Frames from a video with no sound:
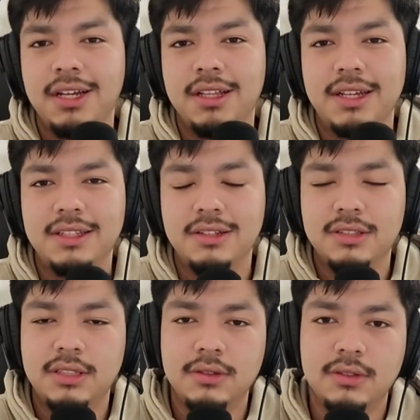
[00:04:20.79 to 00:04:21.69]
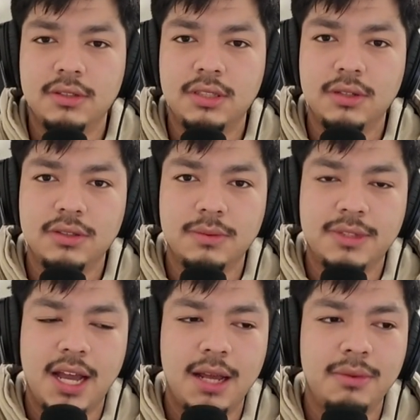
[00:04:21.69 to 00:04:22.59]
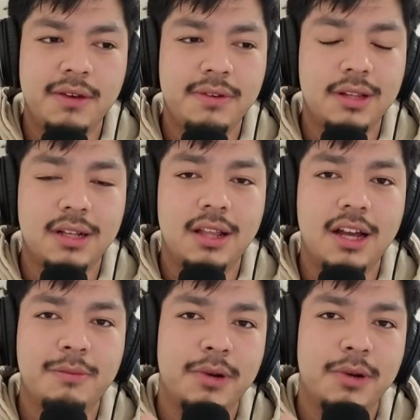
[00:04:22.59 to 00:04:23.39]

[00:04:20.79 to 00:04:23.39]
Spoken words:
There's still some time left on the clock,